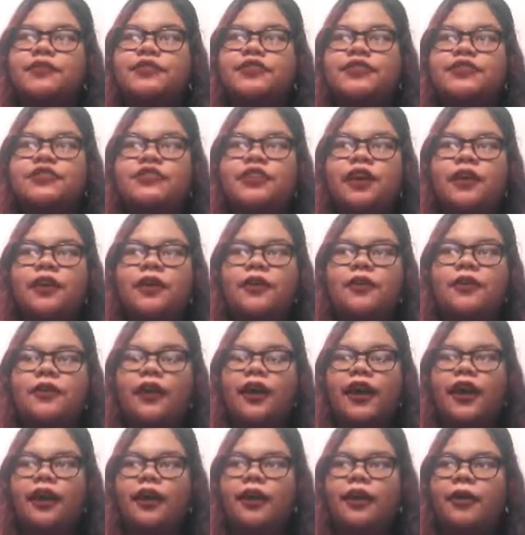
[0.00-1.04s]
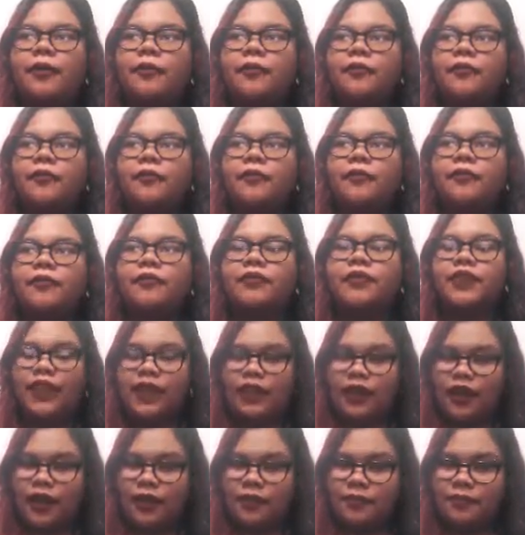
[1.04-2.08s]
was the song that
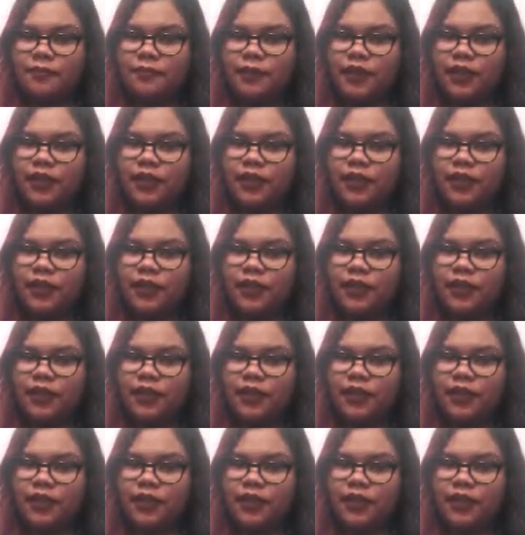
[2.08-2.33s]
I got,